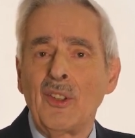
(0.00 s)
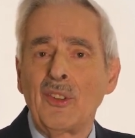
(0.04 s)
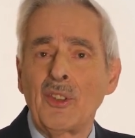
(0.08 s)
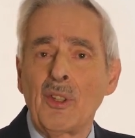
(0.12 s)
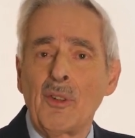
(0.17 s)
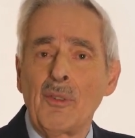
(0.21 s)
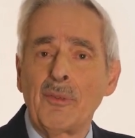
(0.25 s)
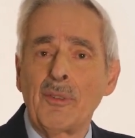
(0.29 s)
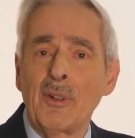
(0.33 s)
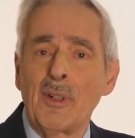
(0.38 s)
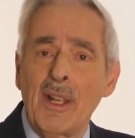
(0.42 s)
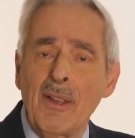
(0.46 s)

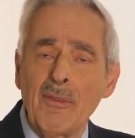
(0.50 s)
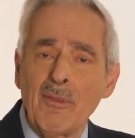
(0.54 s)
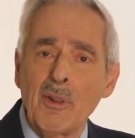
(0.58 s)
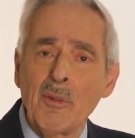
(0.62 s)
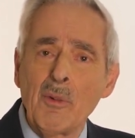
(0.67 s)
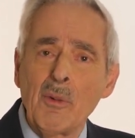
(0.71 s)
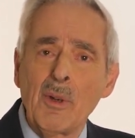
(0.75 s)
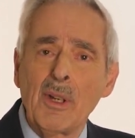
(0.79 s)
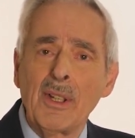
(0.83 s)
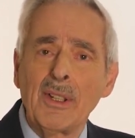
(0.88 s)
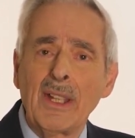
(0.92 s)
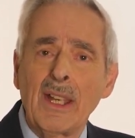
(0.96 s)
So for
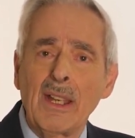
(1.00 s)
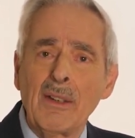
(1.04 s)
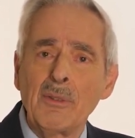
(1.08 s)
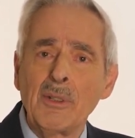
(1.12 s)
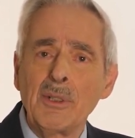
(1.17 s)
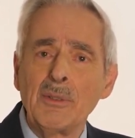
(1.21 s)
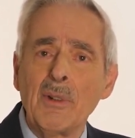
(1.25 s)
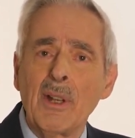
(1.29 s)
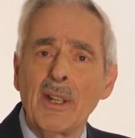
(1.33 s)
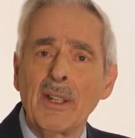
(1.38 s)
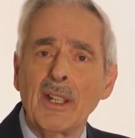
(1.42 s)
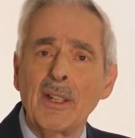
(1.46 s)
everyone, I
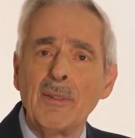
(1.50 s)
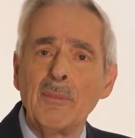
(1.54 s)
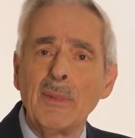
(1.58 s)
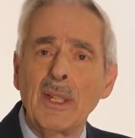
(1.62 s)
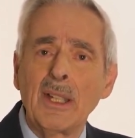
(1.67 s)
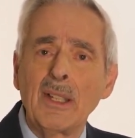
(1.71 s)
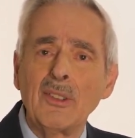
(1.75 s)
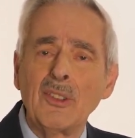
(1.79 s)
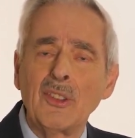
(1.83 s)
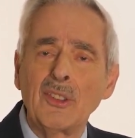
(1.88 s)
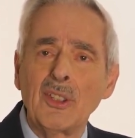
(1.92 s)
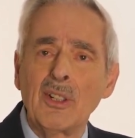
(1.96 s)
would
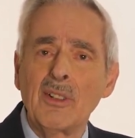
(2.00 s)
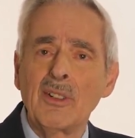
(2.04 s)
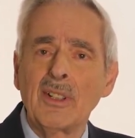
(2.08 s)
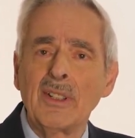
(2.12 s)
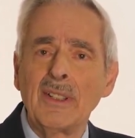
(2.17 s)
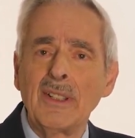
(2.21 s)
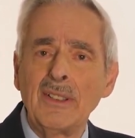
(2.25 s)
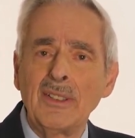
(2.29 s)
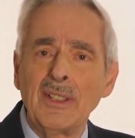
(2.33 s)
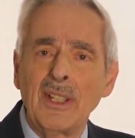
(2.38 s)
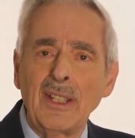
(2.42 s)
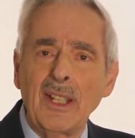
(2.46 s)
recommend
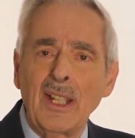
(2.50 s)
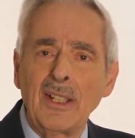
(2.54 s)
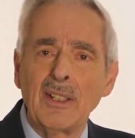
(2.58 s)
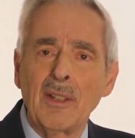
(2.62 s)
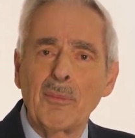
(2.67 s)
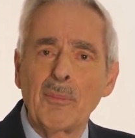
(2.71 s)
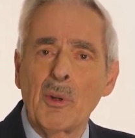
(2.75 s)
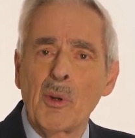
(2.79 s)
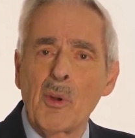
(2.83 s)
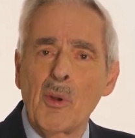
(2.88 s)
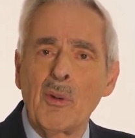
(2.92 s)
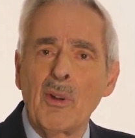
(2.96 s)
certainly taking
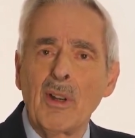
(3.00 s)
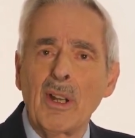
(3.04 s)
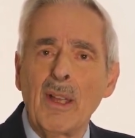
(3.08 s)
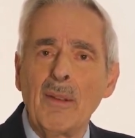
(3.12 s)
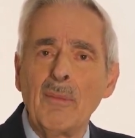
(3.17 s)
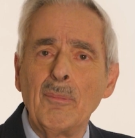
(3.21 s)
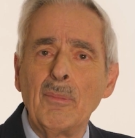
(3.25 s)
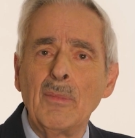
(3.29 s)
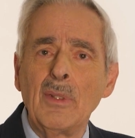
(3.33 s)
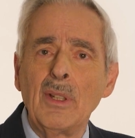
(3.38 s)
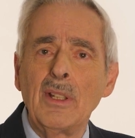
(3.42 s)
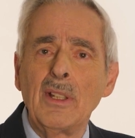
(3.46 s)
the
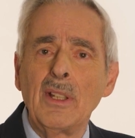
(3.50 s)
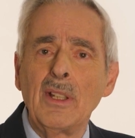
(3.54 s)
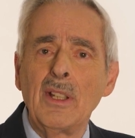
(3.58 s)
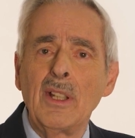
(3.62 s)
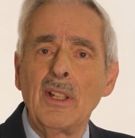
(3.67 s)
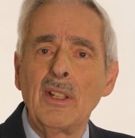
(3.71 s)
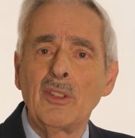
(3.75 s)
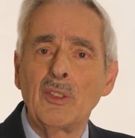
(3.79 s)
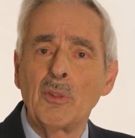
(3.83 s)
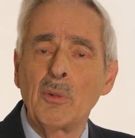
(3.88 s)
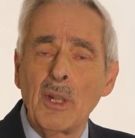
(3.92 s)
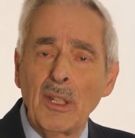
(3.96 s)

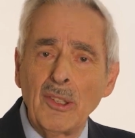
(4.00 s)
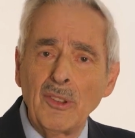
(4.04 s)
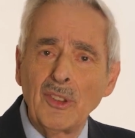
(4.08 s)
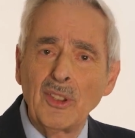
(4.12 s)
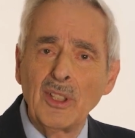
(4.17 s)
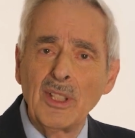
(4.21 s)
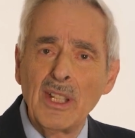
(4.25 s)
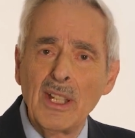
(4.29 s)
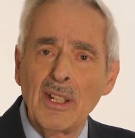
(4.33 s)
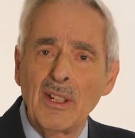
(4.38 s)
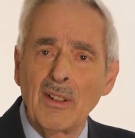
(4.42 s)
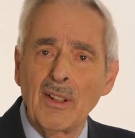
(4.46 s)
program twice
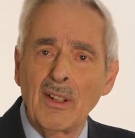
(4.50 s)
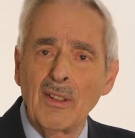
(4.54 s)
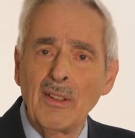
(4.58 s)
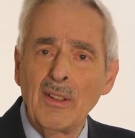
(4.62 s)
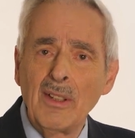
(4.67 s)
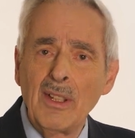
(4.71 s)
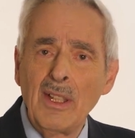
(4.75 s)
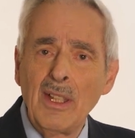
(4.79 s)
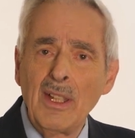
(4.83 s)
a year.